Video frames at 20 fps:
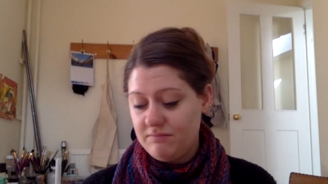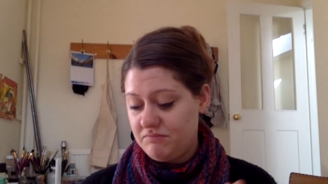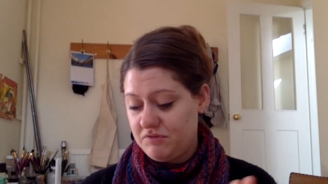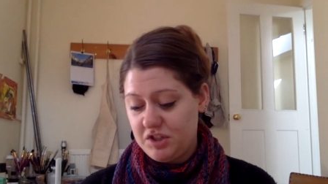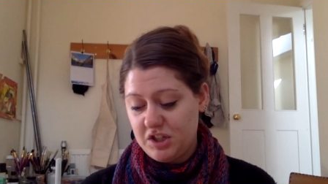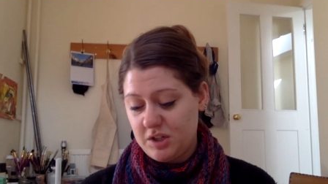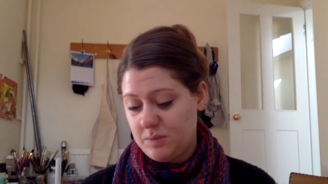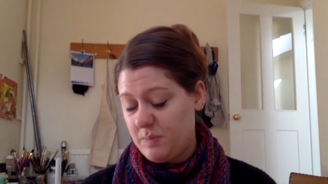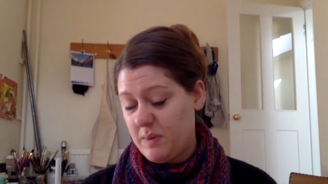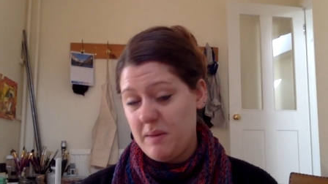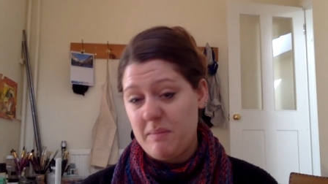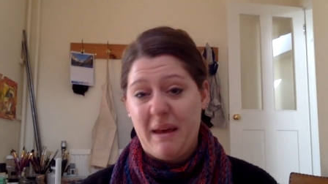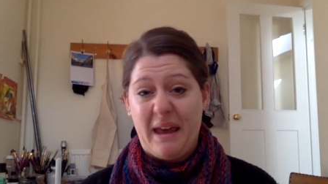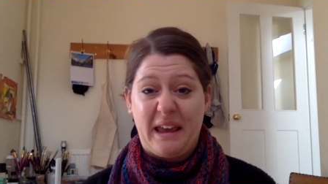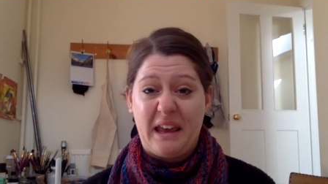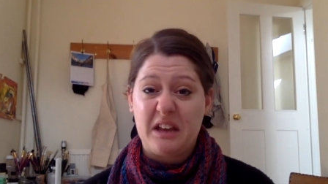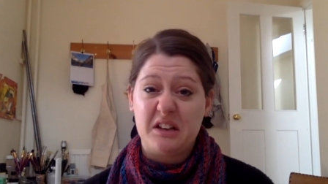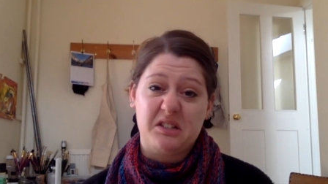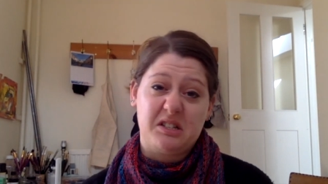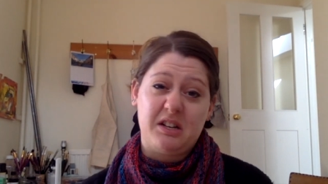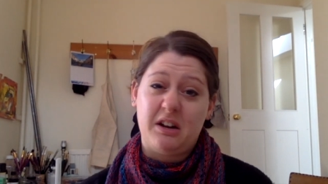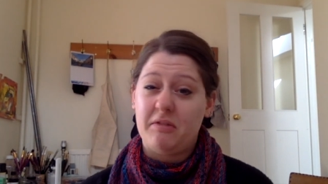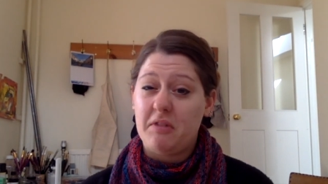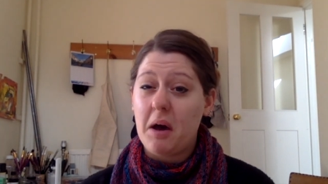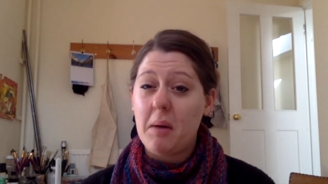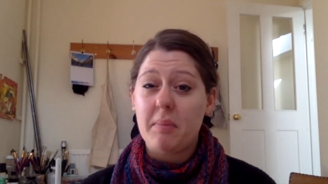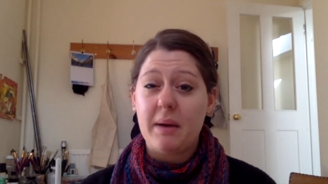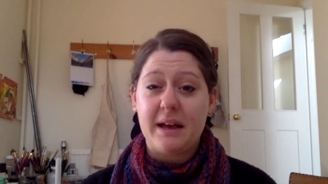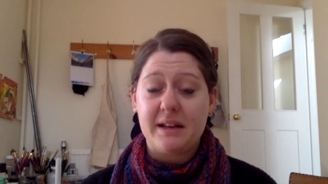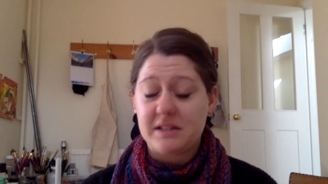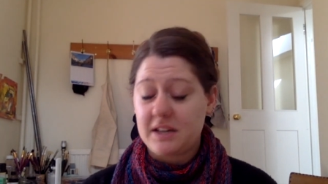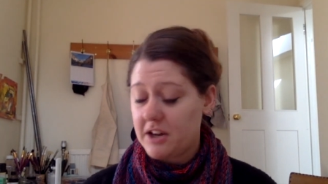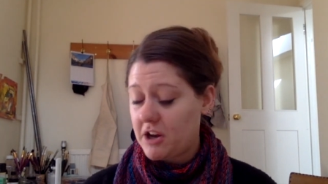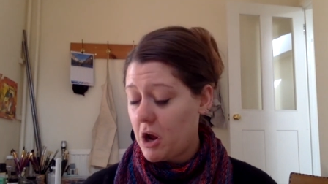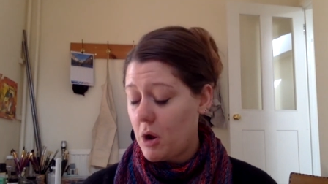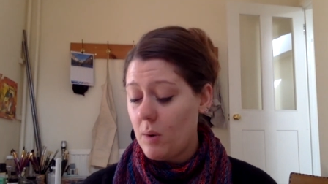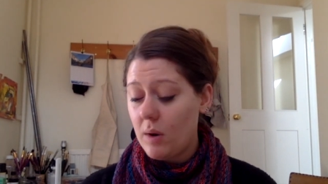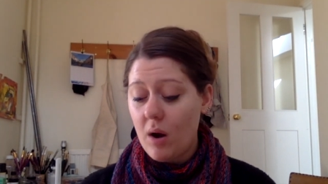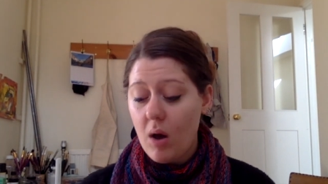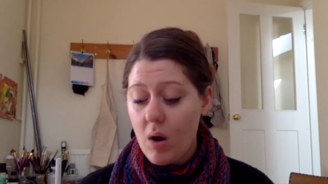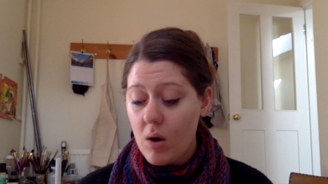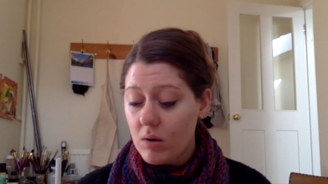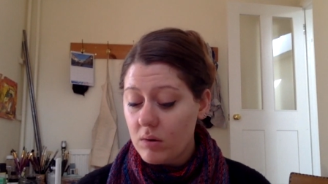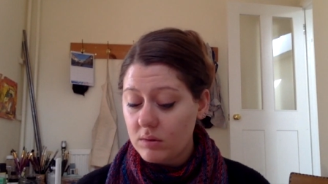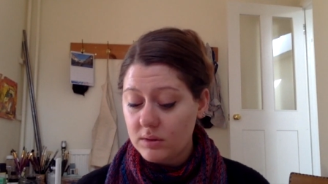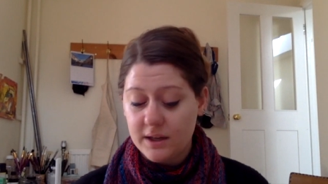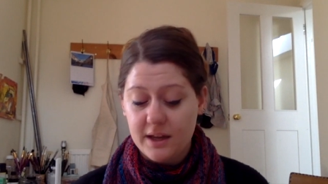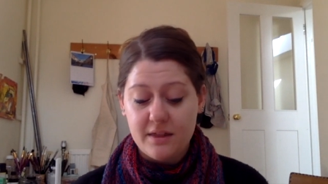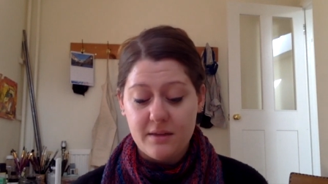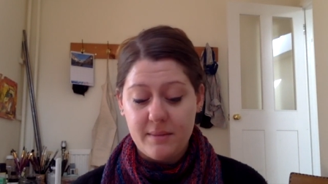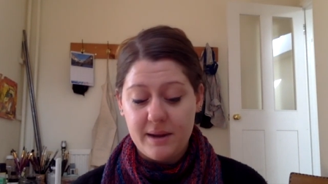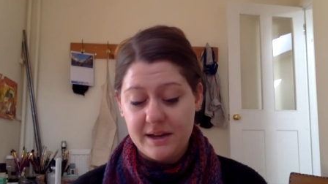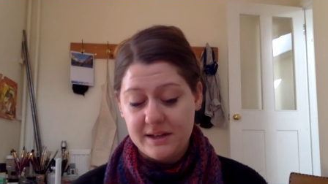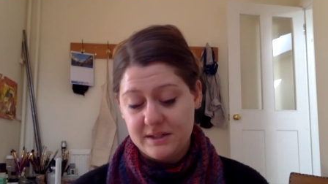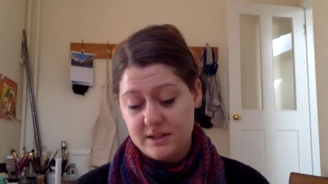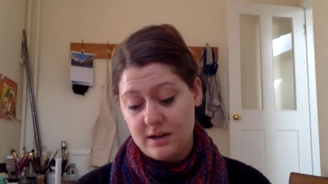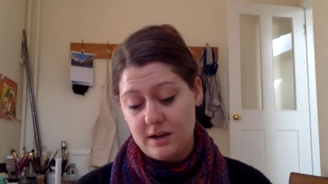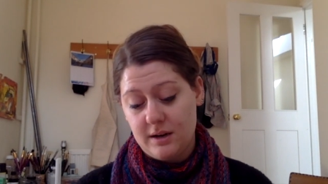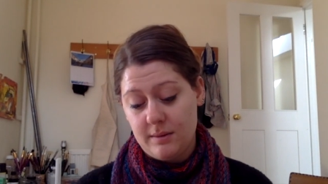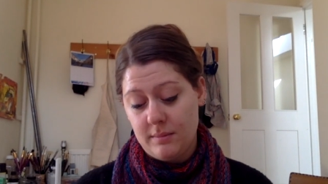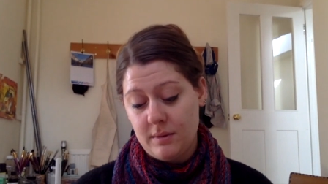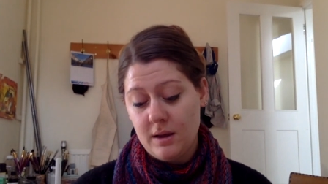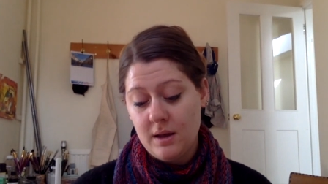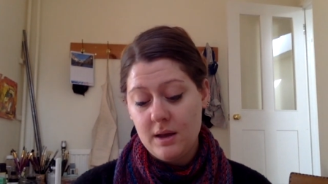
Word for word: just been making stuff up as I go along in the meantime.